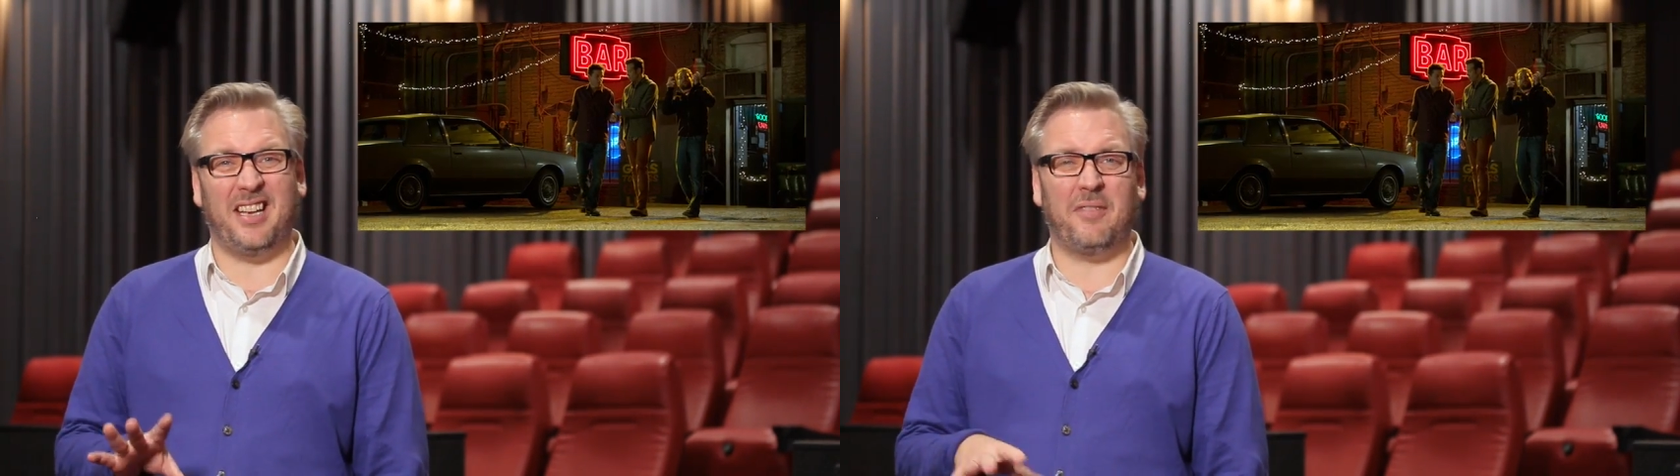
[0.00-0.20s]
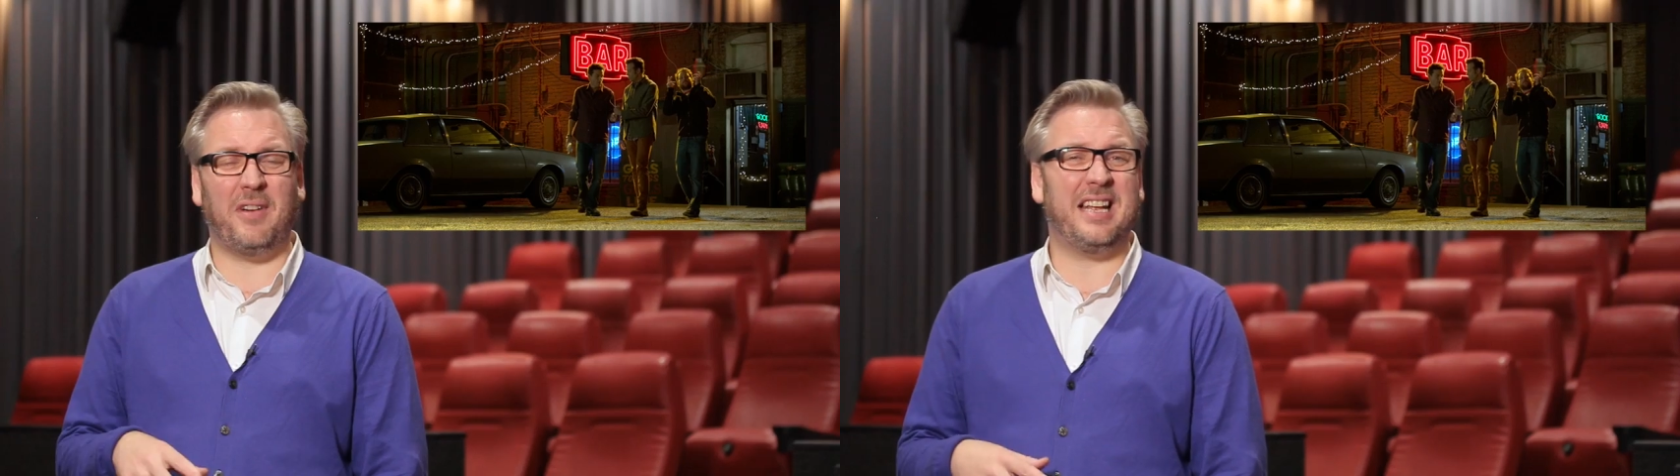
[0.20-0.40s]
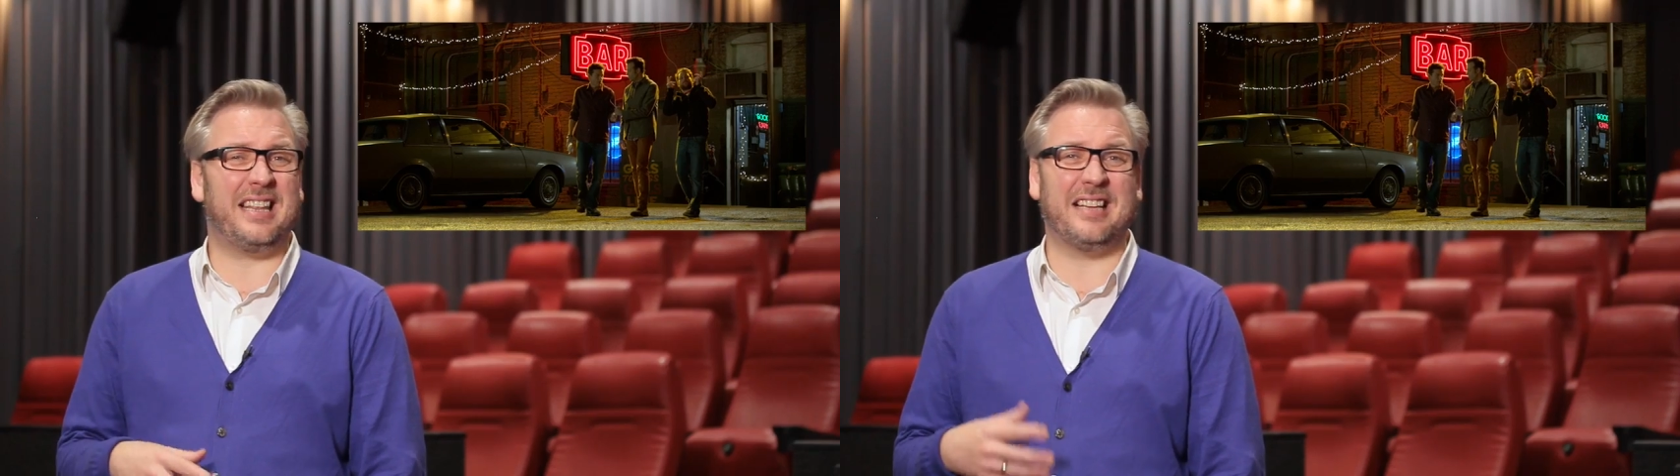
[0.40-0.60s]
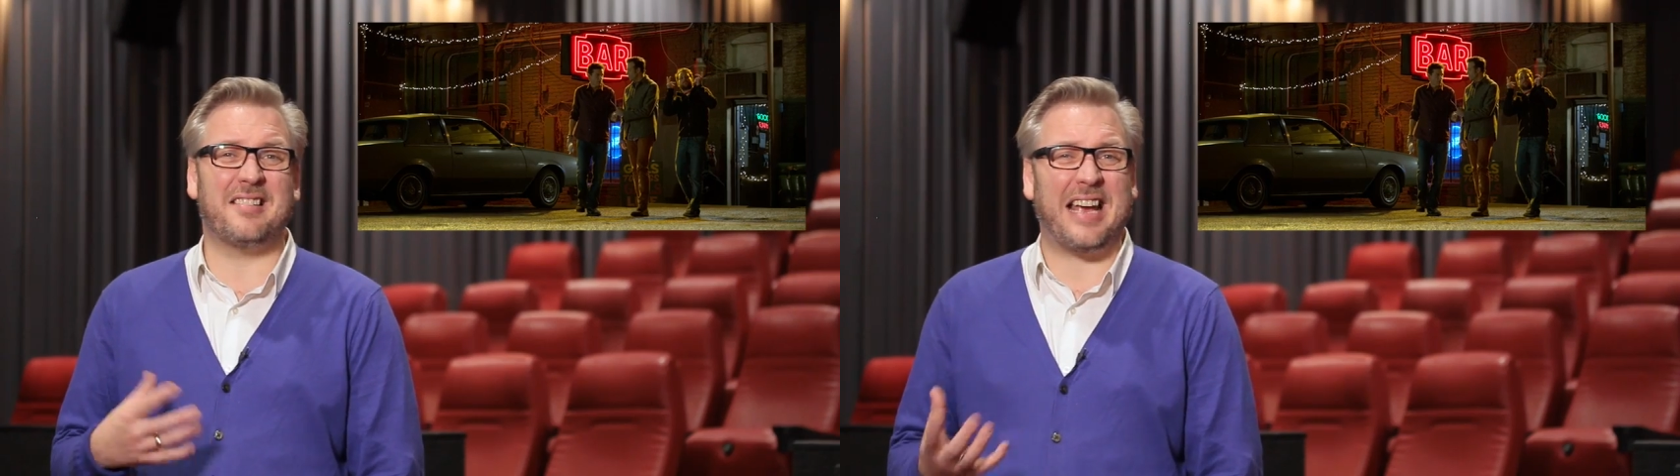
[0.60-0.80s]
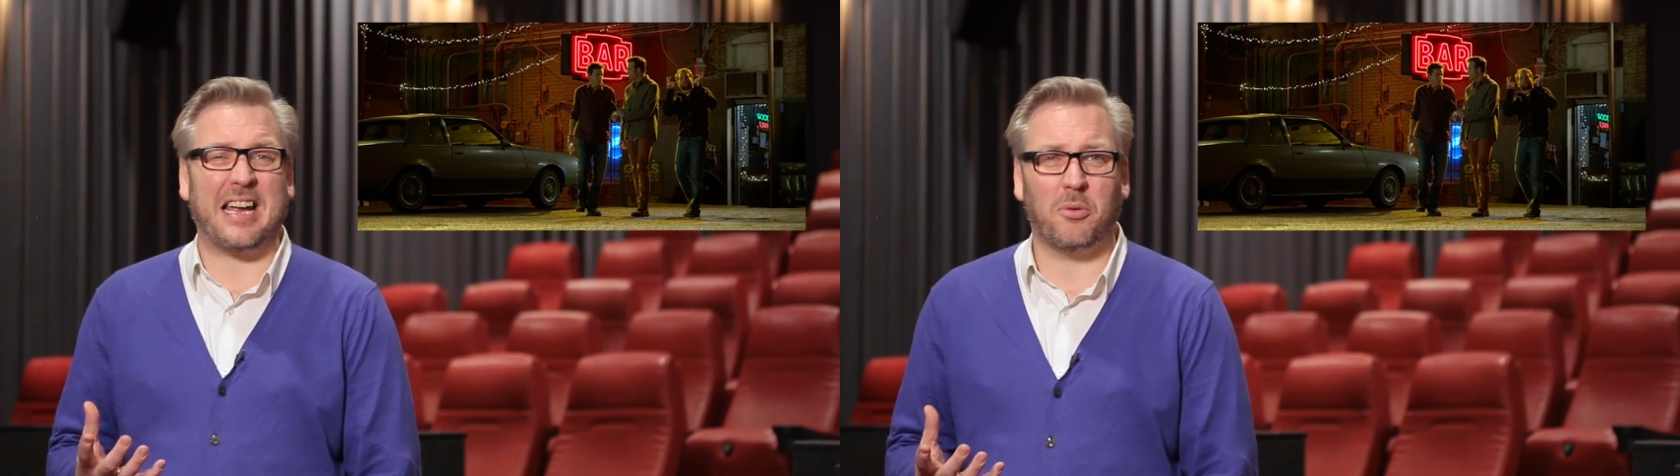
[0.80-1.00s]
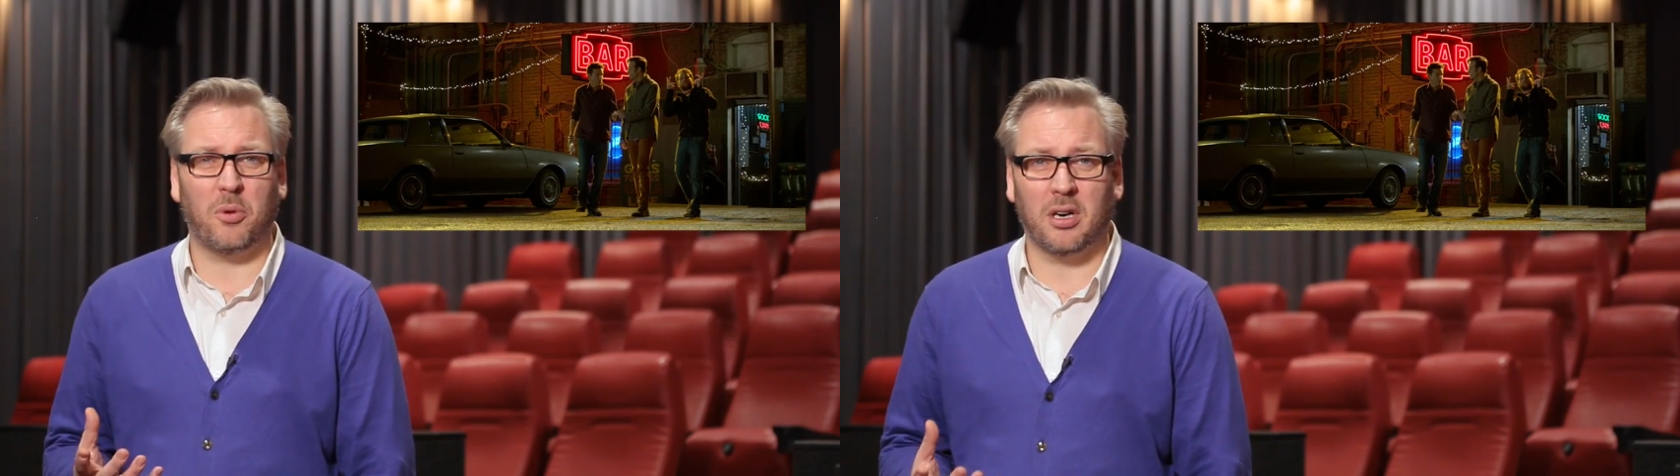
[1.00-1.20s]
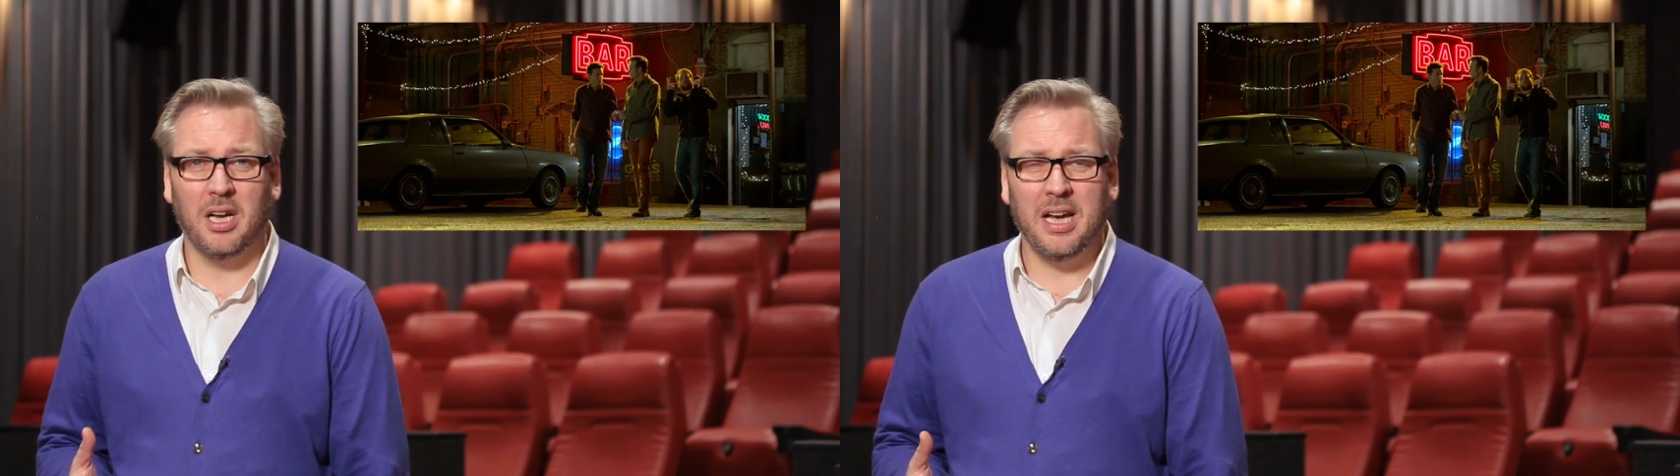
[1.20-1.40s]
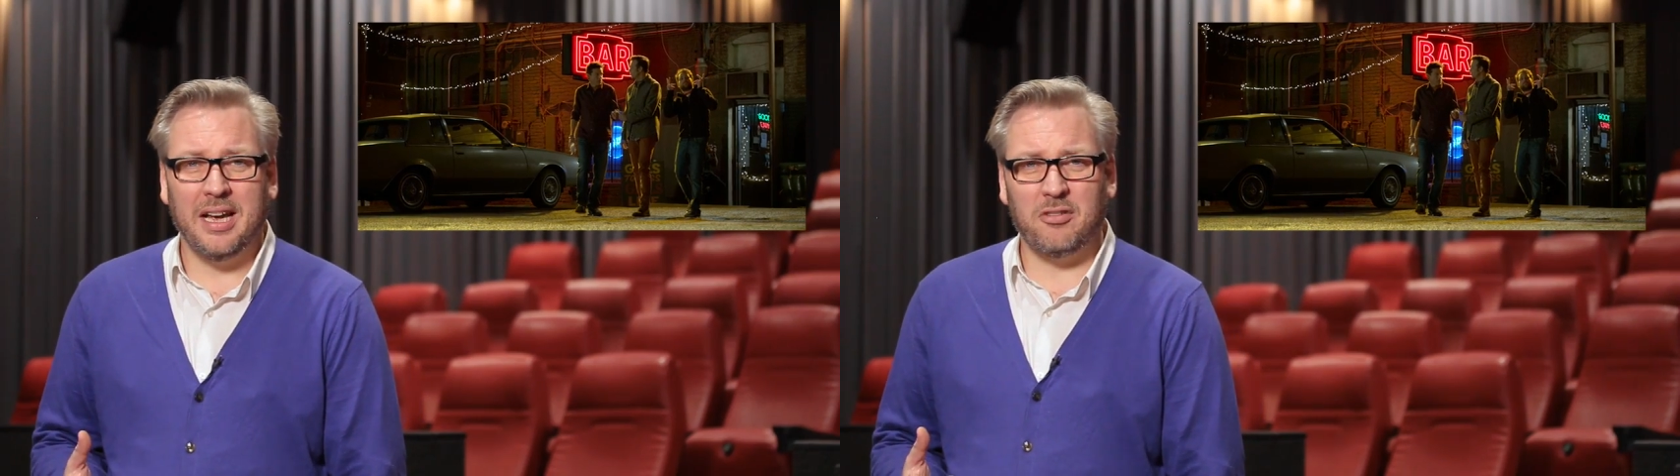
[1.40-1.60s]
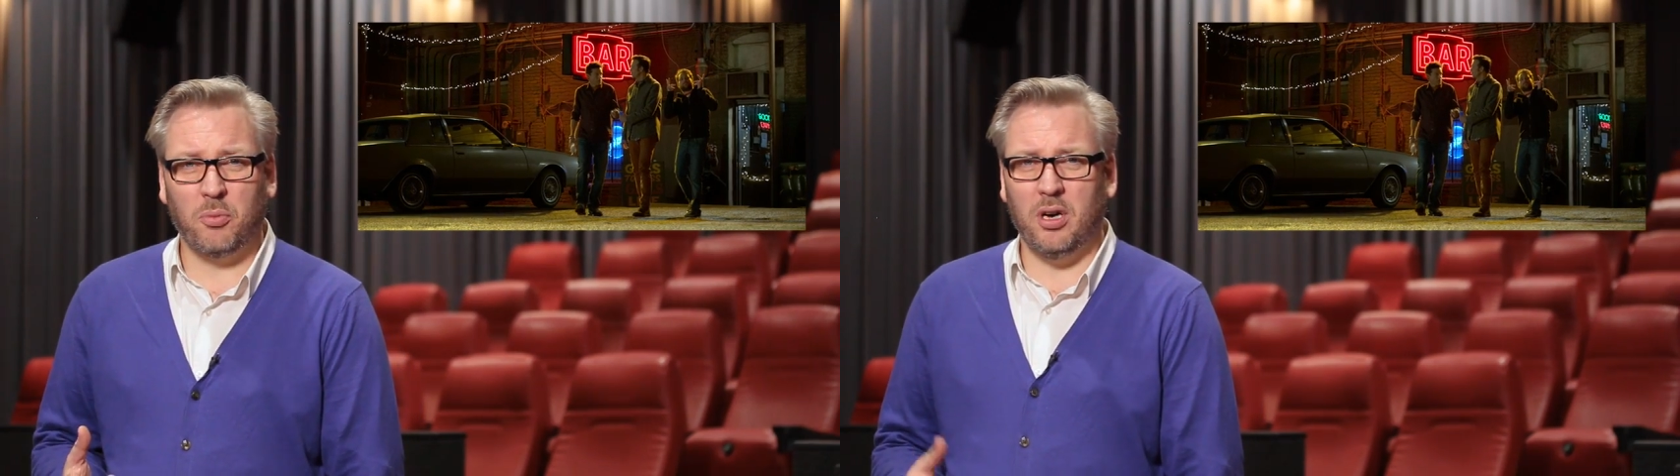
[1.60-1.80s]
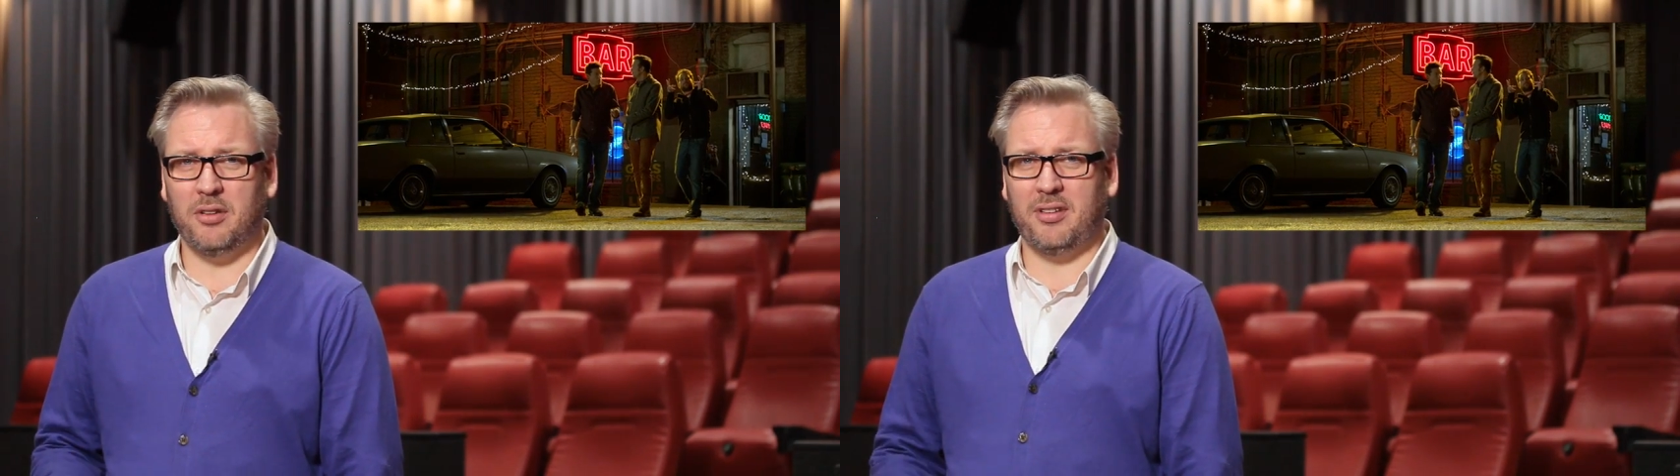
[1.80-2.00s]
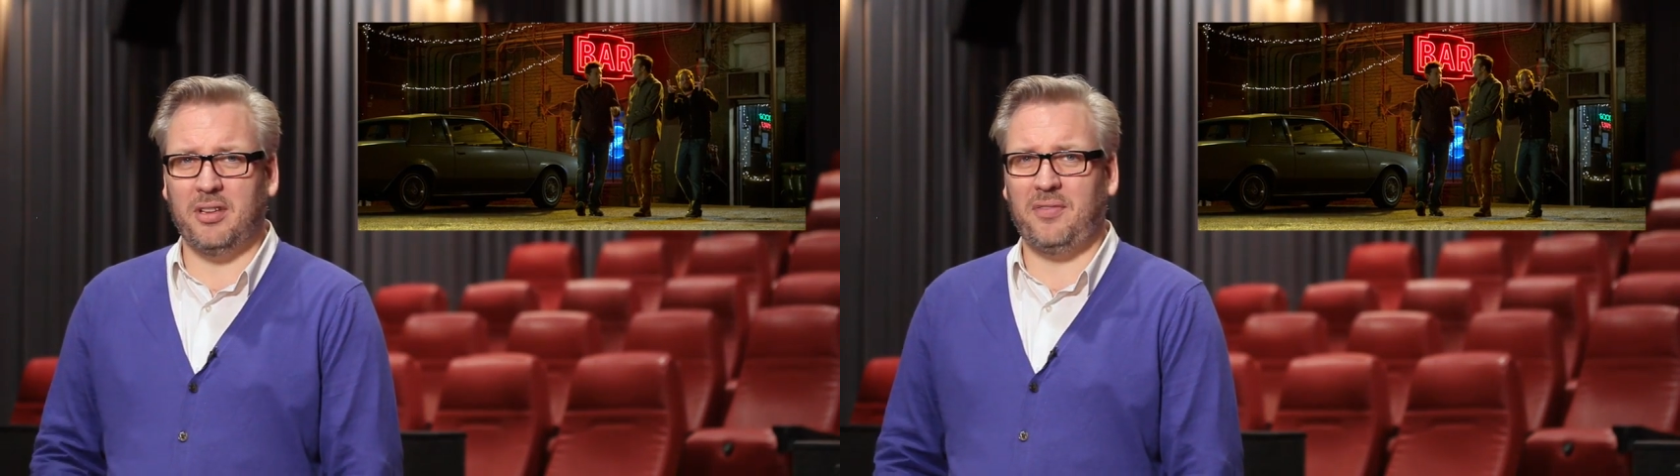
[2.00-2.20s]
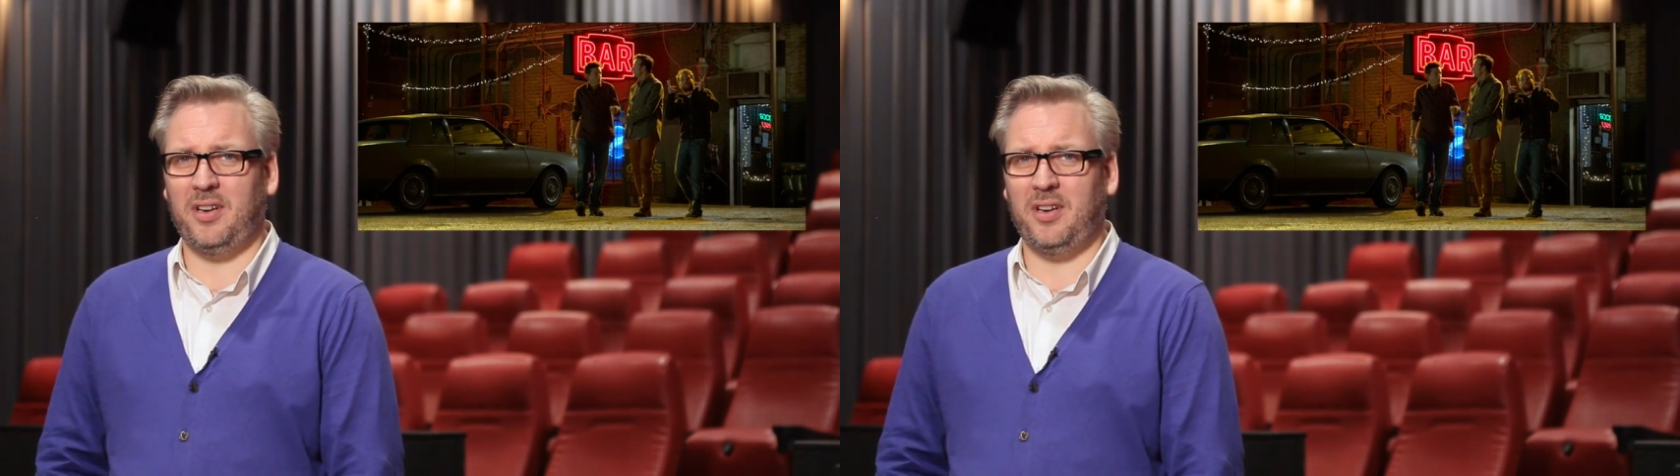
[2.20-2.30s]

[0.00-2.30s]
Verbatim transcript: and if anything, the second one is worse than the